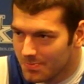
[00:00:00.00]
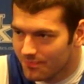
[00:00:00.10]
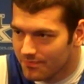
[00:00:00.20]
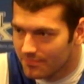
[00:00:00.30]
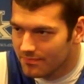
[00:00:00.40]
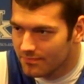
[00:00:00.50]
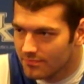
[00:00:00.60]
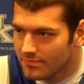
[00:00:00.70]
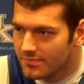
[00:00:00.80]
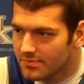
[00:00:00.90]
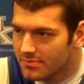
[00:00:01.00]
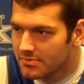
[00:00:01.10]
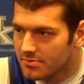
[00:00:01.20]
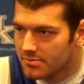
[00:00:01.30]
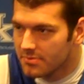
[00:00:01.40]
when you sat down and really thought
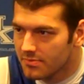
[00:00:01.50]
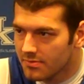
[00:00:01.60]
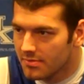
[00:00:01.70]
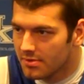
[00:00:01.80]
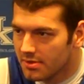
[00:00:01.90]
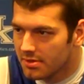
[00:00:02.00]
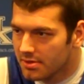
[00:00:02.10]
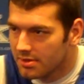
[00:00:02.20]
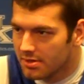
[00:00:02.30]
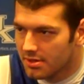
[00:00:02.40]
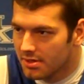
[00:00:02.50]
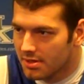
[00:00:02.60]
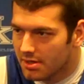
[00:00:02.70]
about it, did you think you would be back